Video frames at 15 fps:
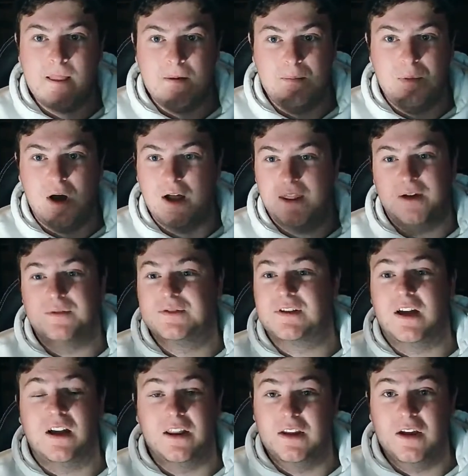but that was
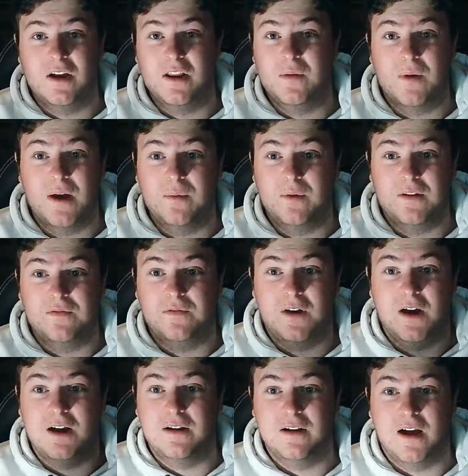kind of the only way we could
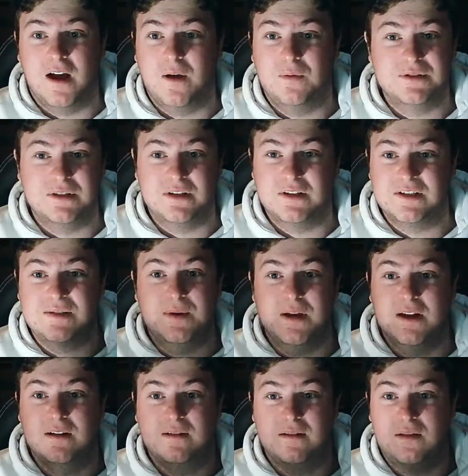find it. I wasn't going to
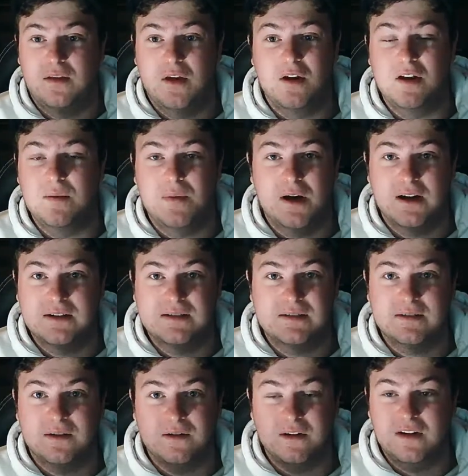spend
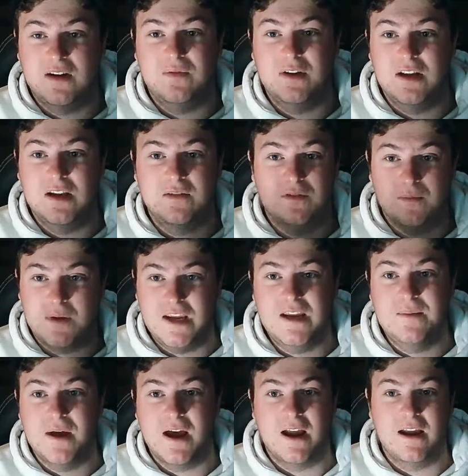$30 on a DVD from
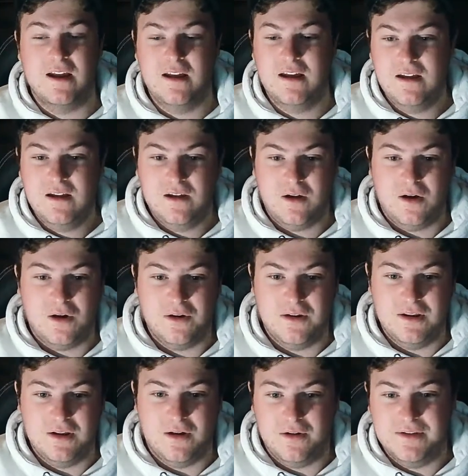eBay
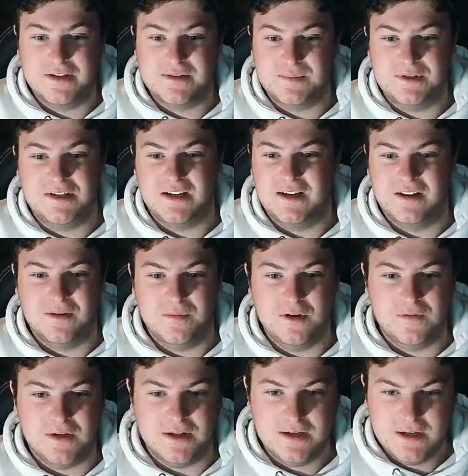on this particular
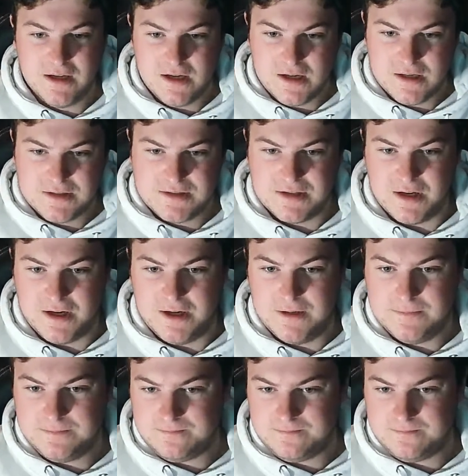movie. So